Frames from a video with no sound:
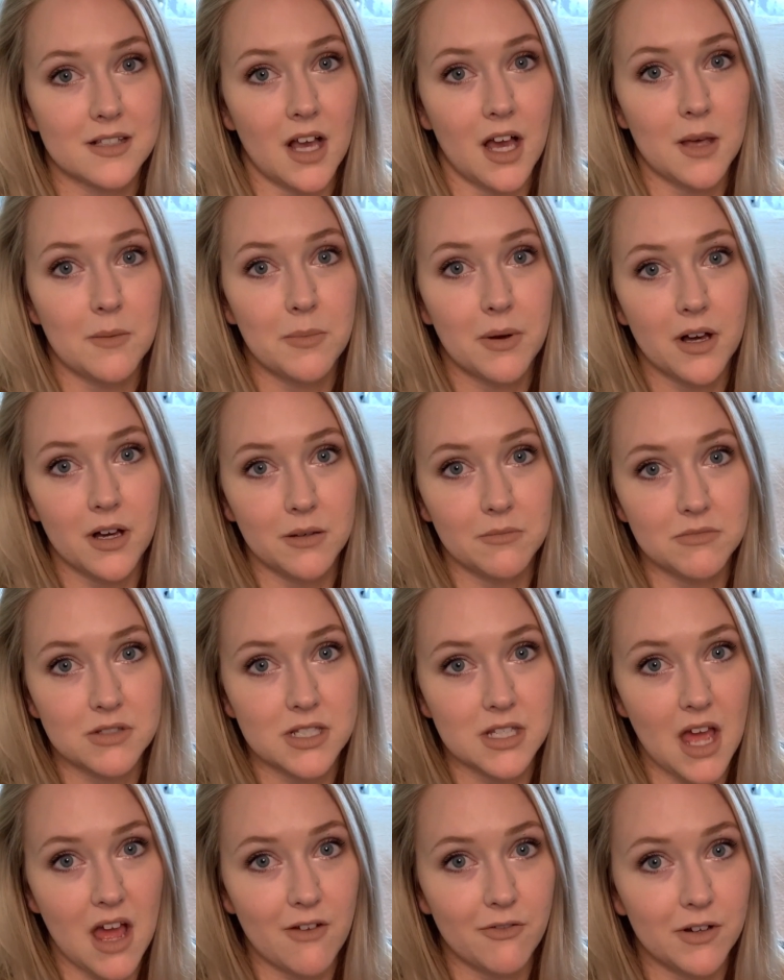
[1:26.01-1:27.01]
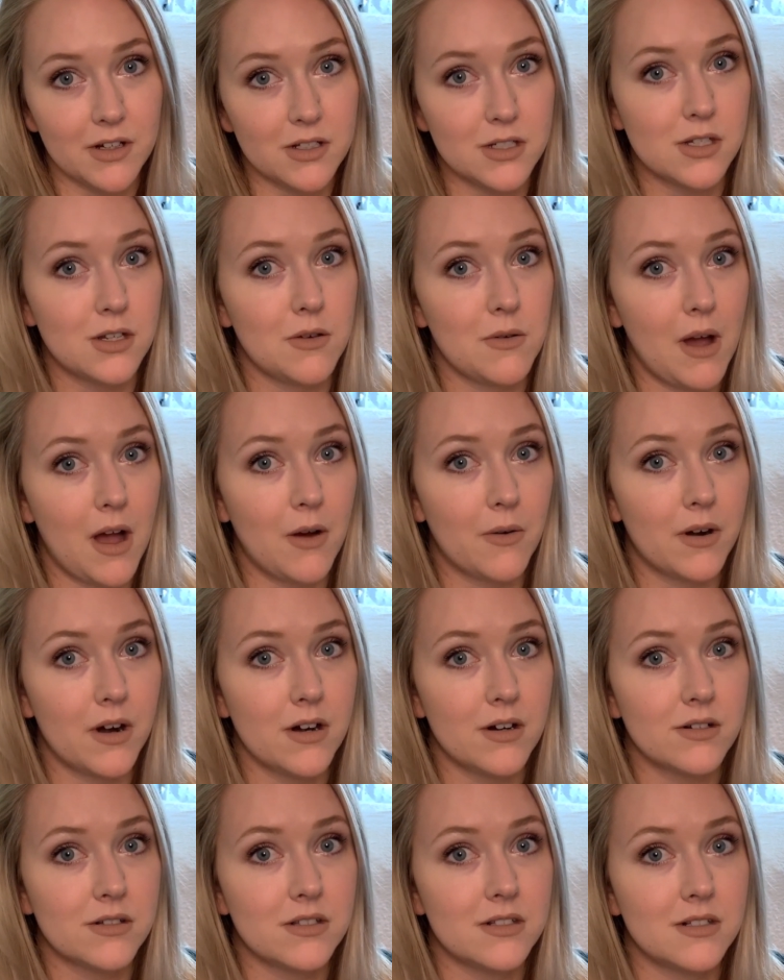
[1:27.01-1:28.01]
I pumped every 2
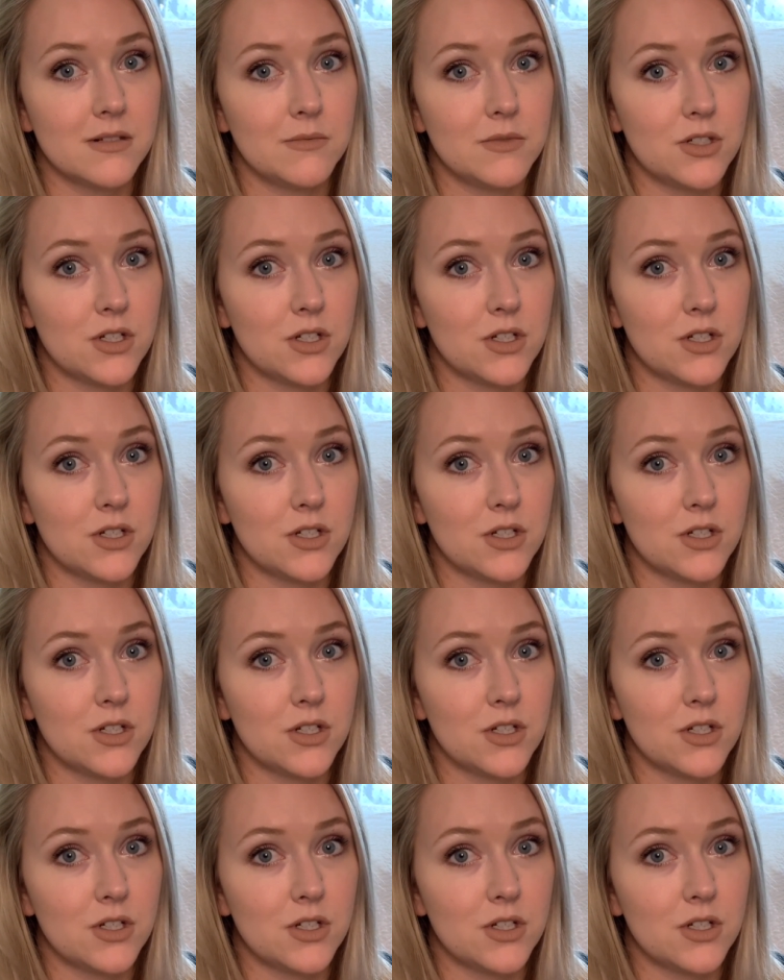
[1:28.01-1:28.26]
hours